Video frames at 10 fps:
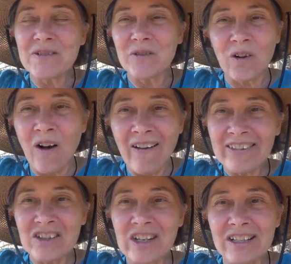for all
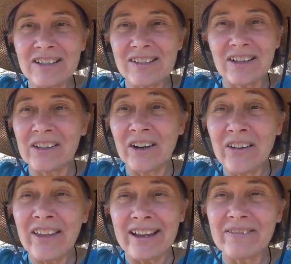the changes on
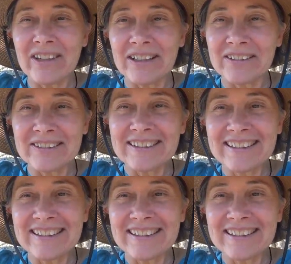earth, I feel.